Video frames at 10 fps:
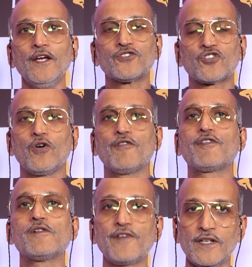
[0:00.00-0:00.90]
So a
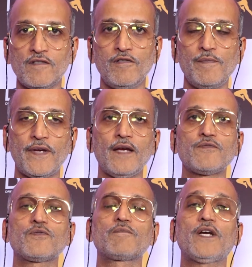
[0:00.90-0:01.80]
film festival
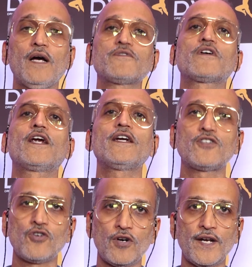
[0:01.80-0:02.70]
becomes a great
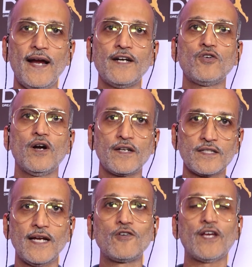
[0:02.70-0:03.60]
shorthand to understand,